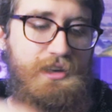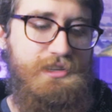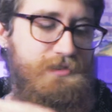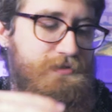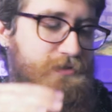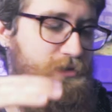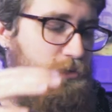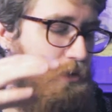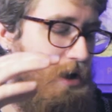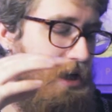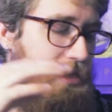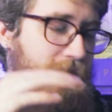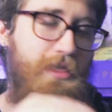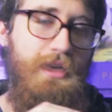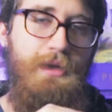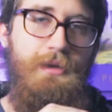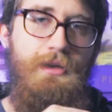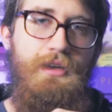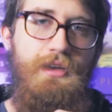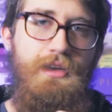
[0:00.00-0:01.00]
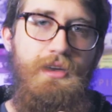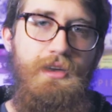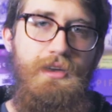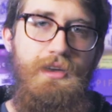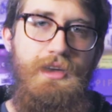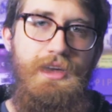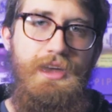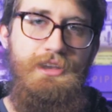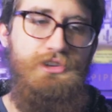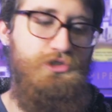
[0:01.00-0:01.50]
of the way that they
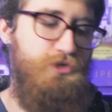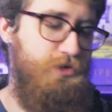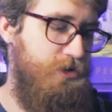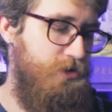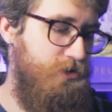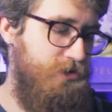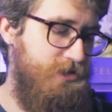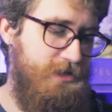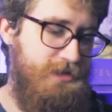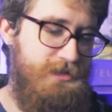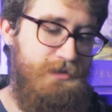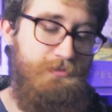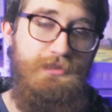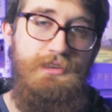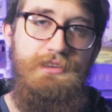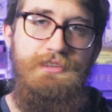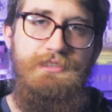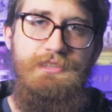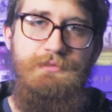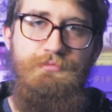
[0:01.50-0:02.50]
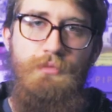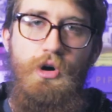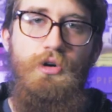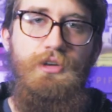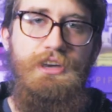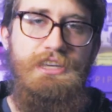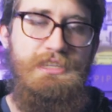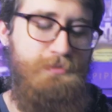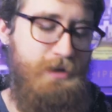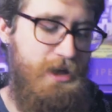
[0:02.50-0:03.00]
introduce these small
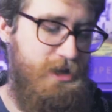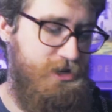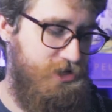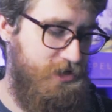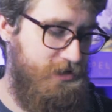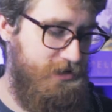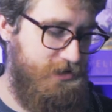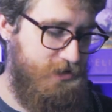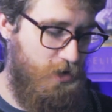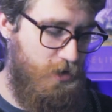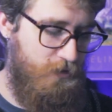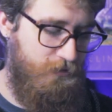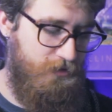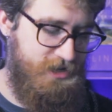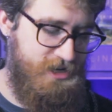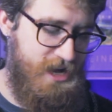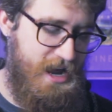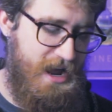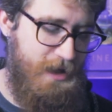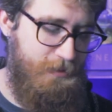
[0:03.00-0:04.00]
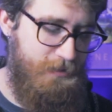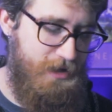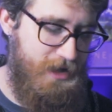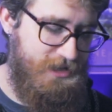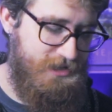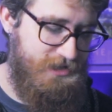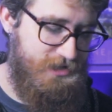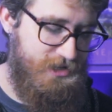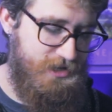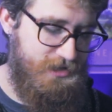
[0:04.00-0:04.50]
expansions over time.
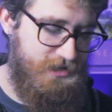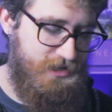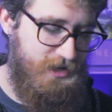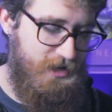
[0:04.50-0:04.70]
It's just